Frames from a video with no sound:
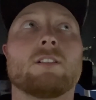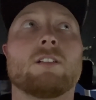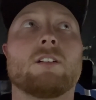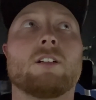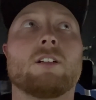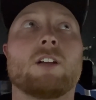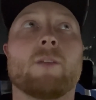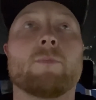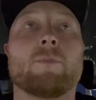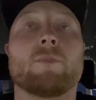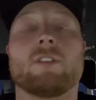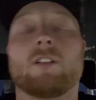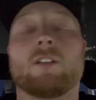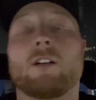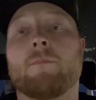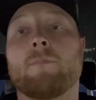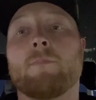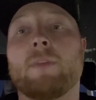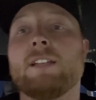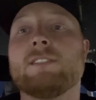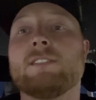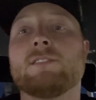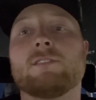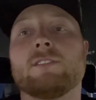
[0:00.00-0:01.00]
I'm
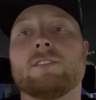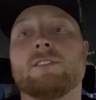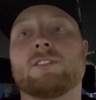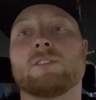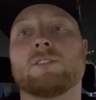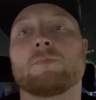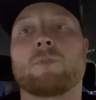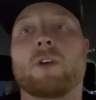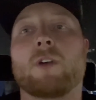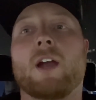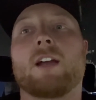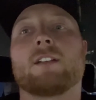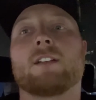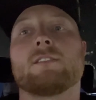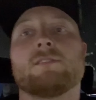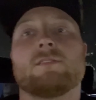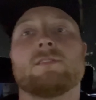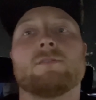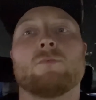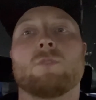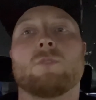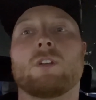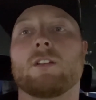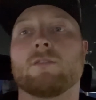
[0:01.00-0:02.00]
basically just
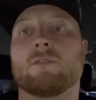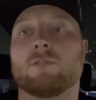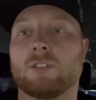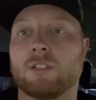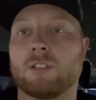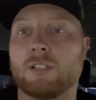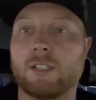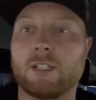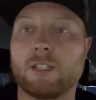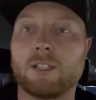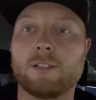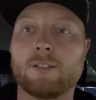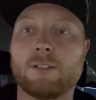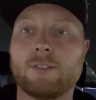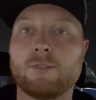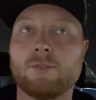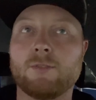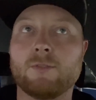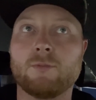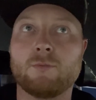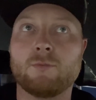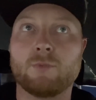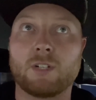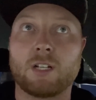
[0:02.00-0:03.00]
practicing what I really need to
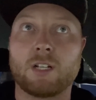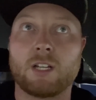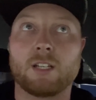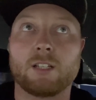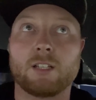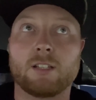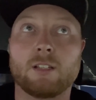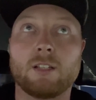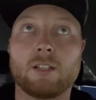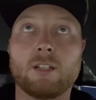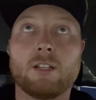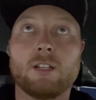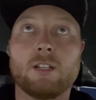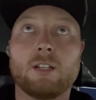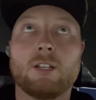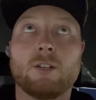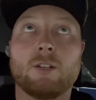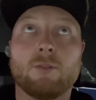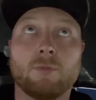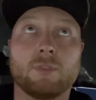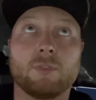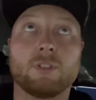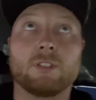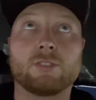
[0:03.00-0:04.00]
do
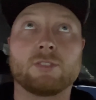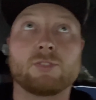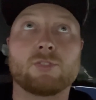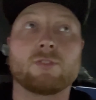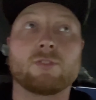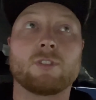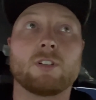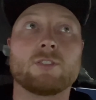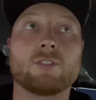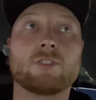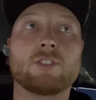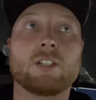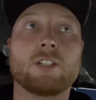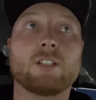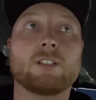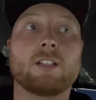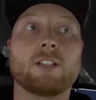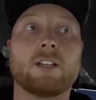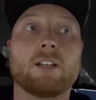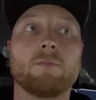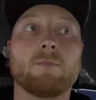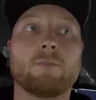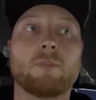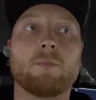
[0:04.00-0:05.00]
when the strut jig
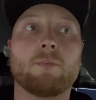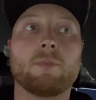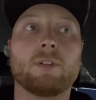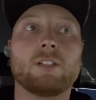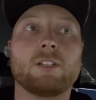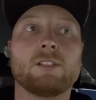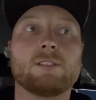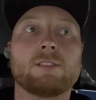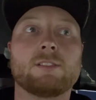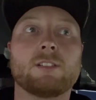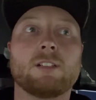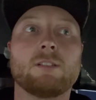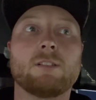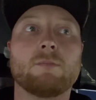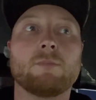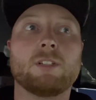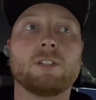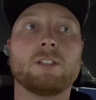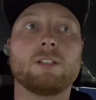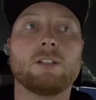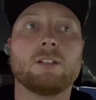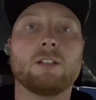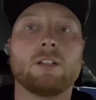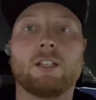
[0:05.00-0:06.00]
that my buddy's sending
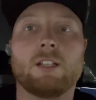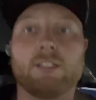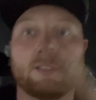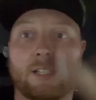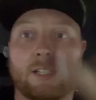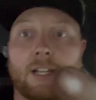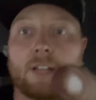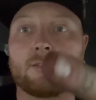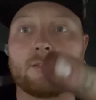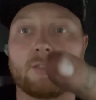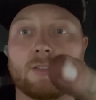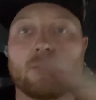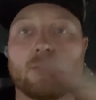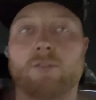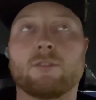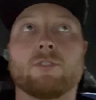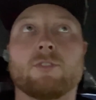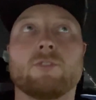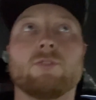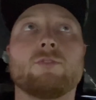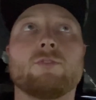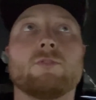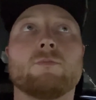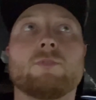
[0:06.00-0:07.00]
me, he's actually on our
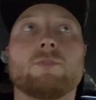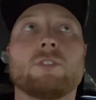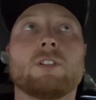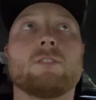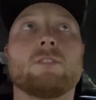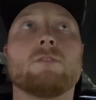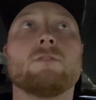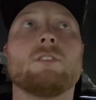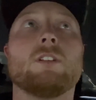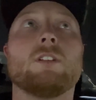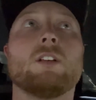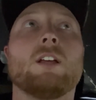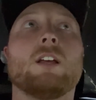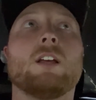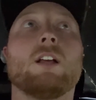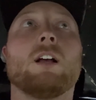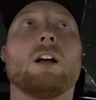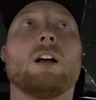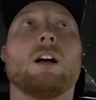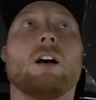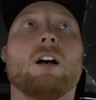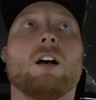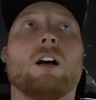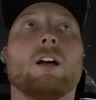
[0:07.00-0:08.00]
YouTube channel.
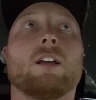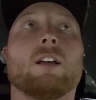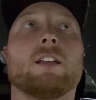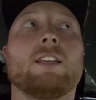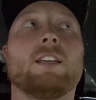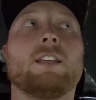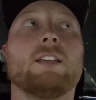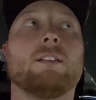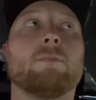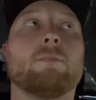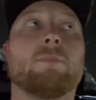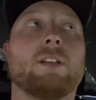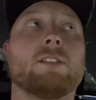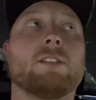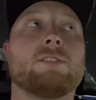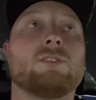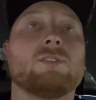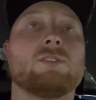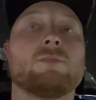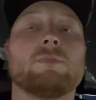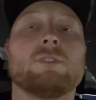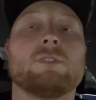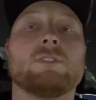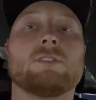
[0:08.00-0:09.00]
He
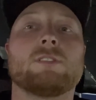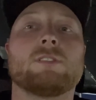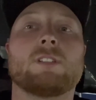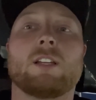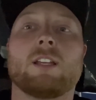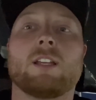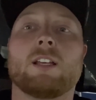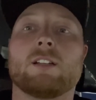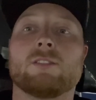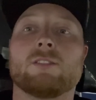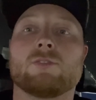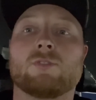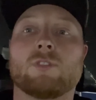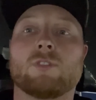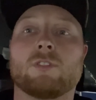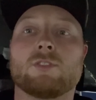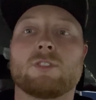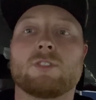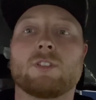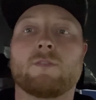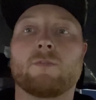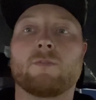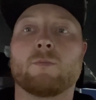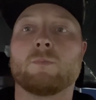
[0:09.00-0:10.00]
messaged me and said he had a strut
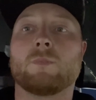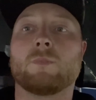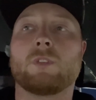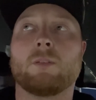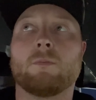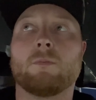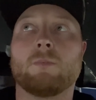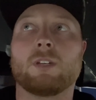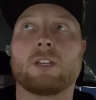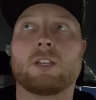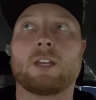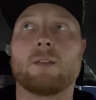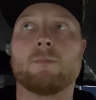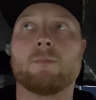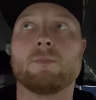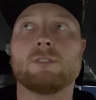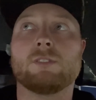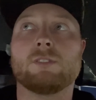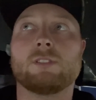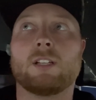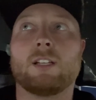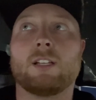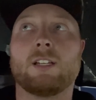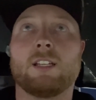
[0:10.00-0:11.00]
jig from Tim
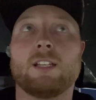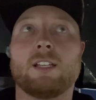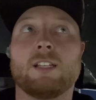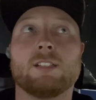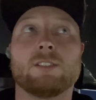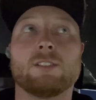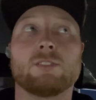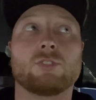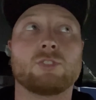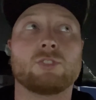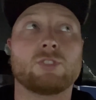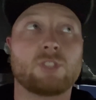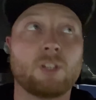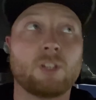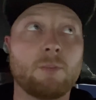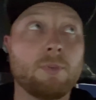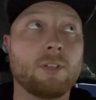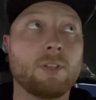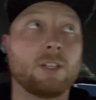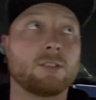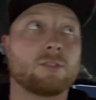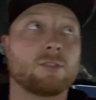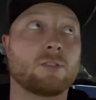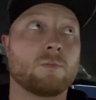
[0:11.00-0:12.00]
McAmis, and he is
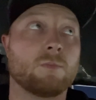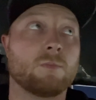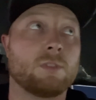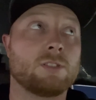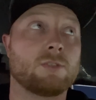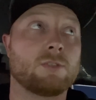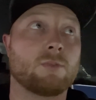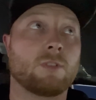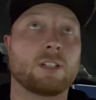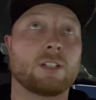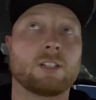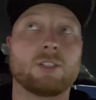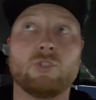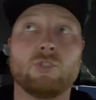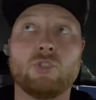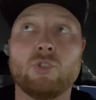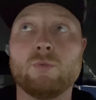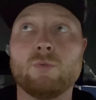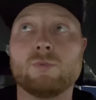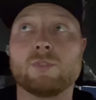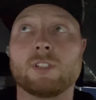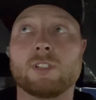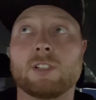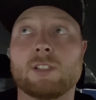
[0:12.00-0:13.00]
shipping it to me so I can
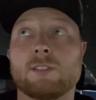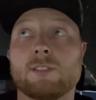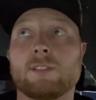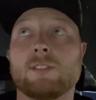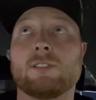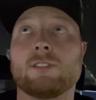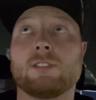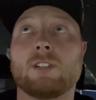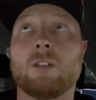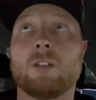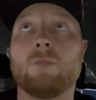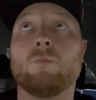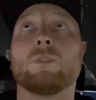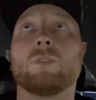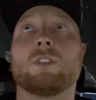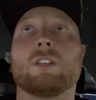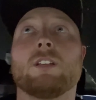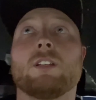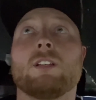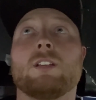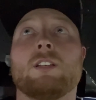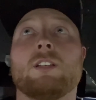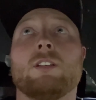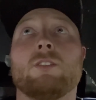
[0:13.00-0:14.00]
use it because he's done with
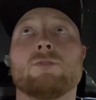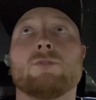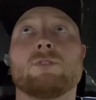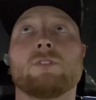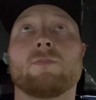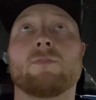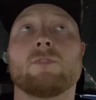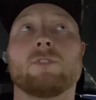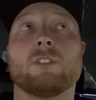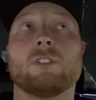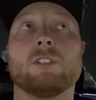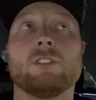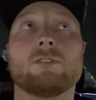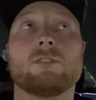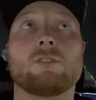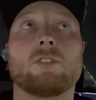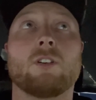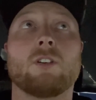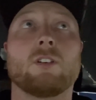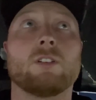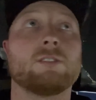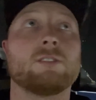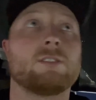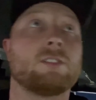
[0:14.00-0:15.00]
it. He used it for his
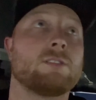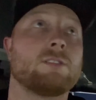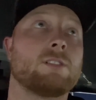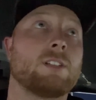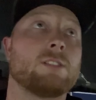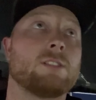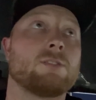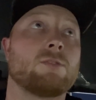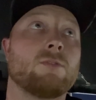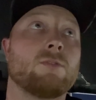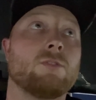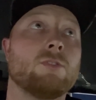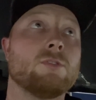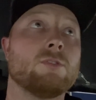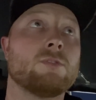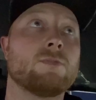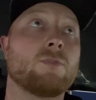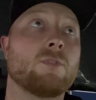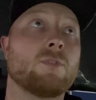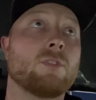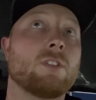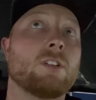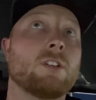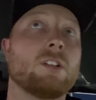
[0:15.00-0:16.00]
car and he says he has no use
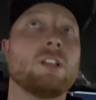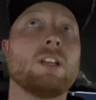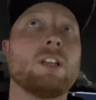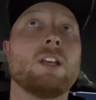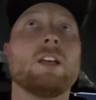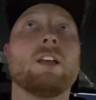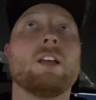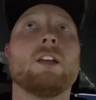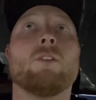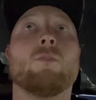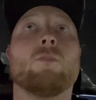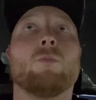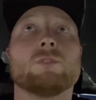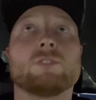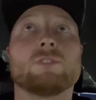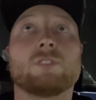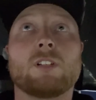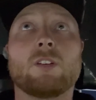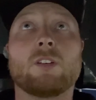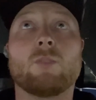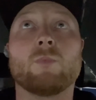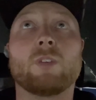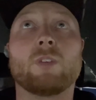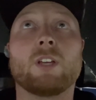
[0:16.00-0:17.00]
for it, wants to
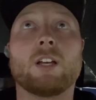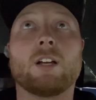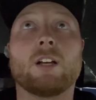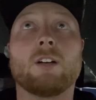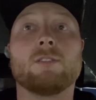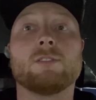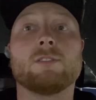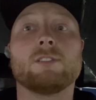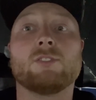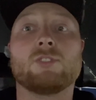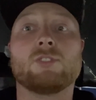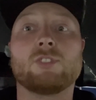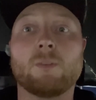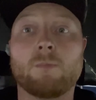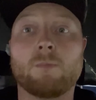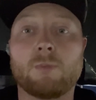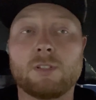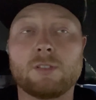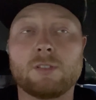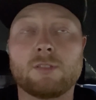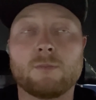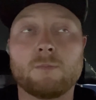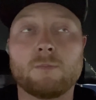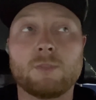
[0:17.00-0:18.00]
help me out. He's shipping
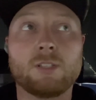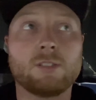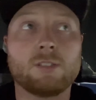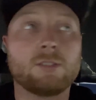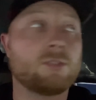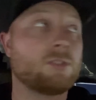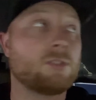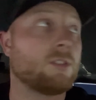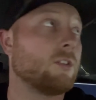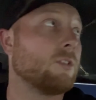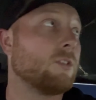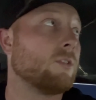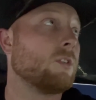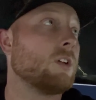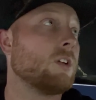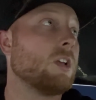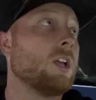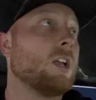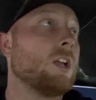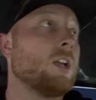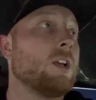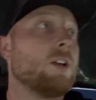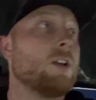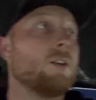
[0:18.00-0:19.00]
it to me, so
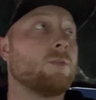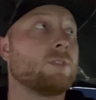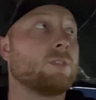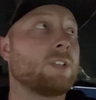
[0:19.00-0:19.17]
when